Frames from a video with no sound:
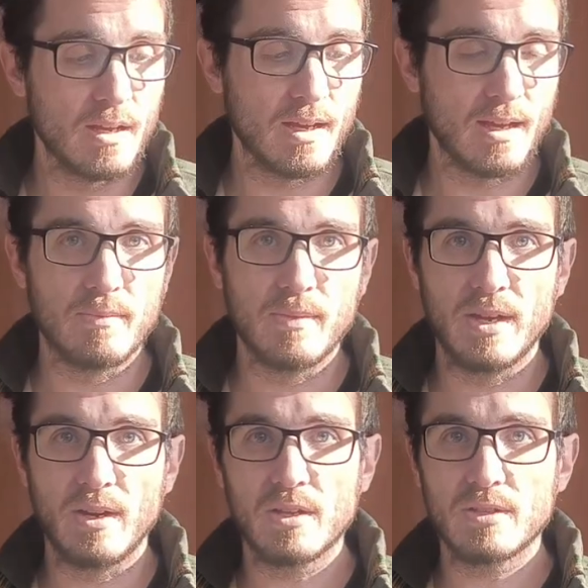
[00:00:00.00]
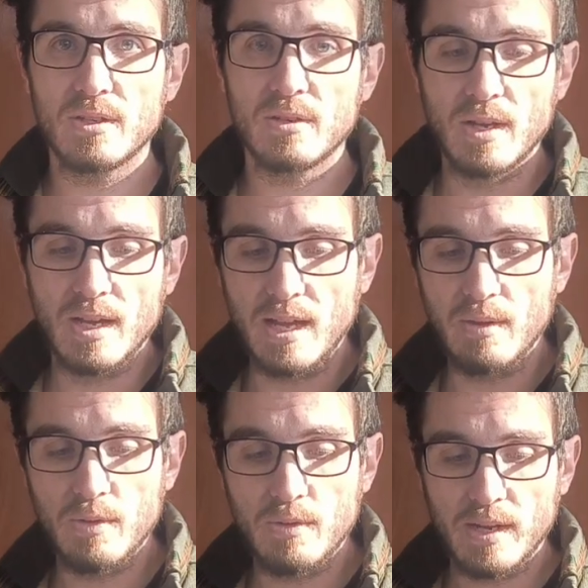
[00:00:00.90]
And also, I
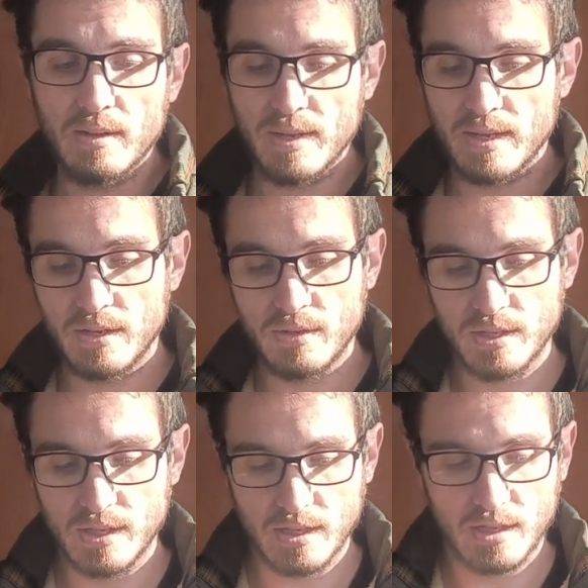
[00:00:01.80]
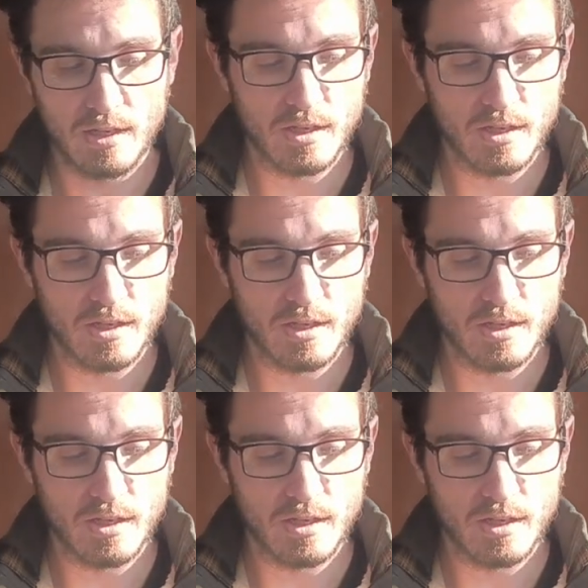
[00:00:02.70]
would recommend using